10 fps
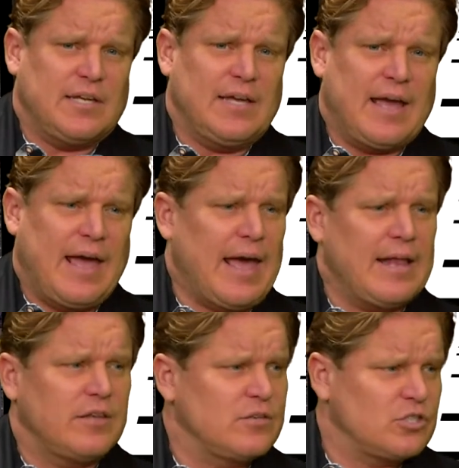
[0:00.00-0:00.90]

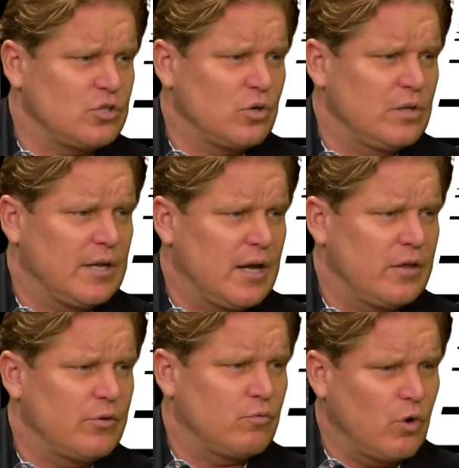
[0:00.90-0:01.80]
had the Sterling
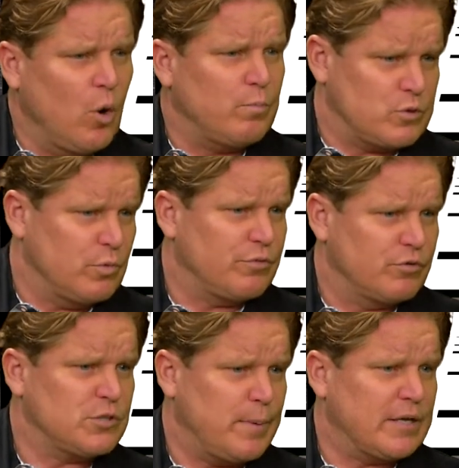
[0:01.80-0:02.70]
on the ropes with
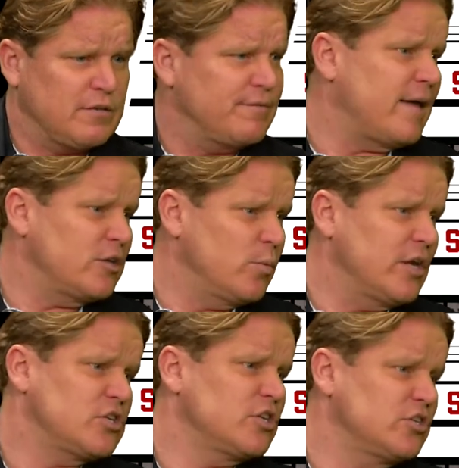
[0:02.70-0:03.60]
respect to
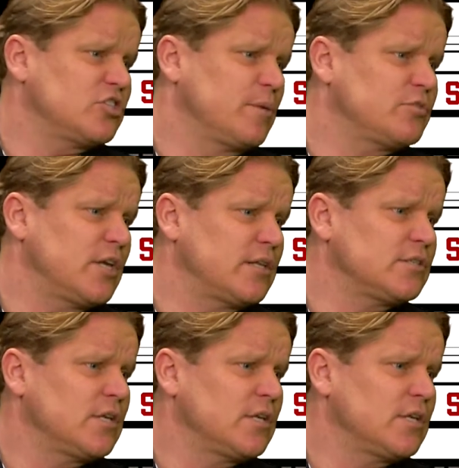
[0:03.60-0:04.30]
valuation in some sense.